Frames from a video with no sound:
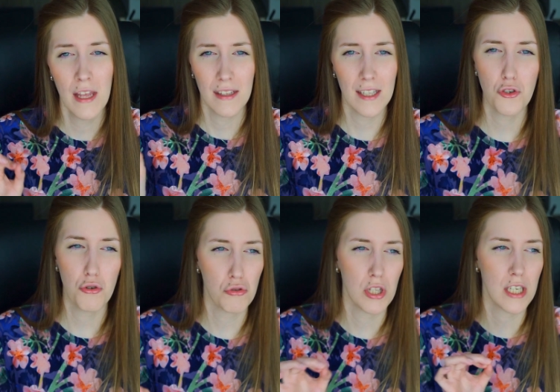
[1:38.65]
that's
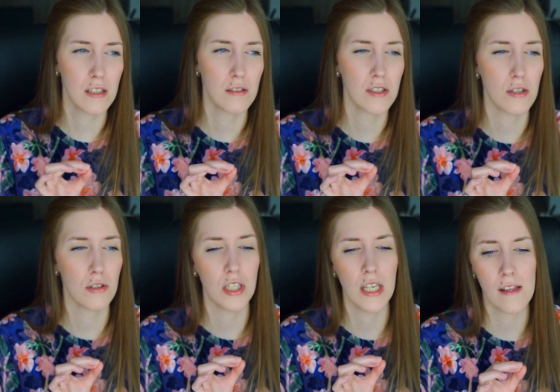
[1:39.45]
usually
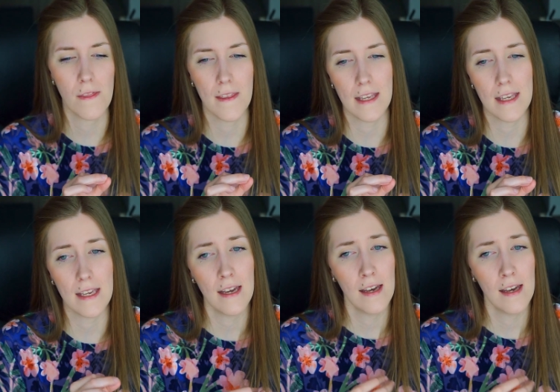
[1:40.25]
concerning the